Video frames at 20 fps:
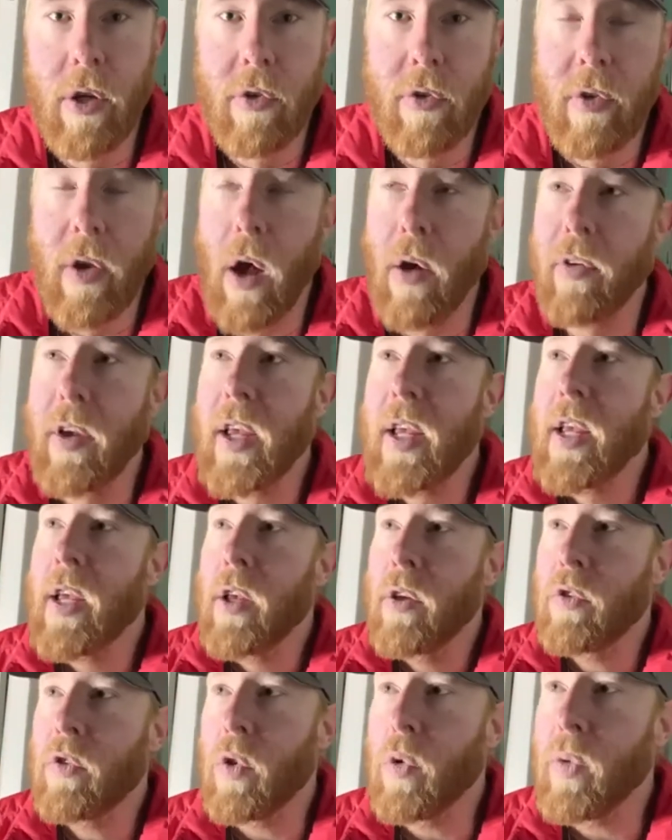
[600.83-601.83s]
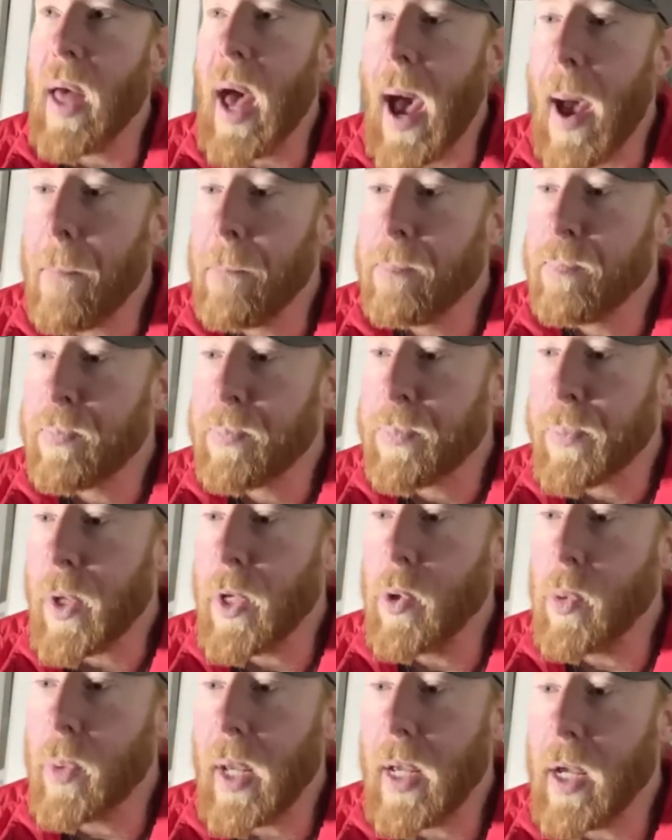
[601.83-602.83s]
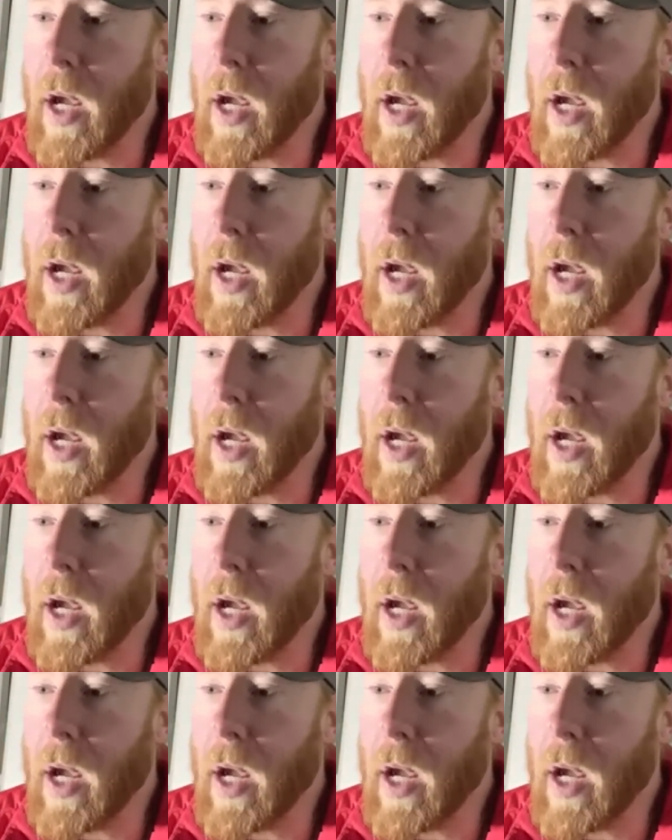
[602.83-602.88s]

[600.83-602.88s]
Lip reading: yourself so that you can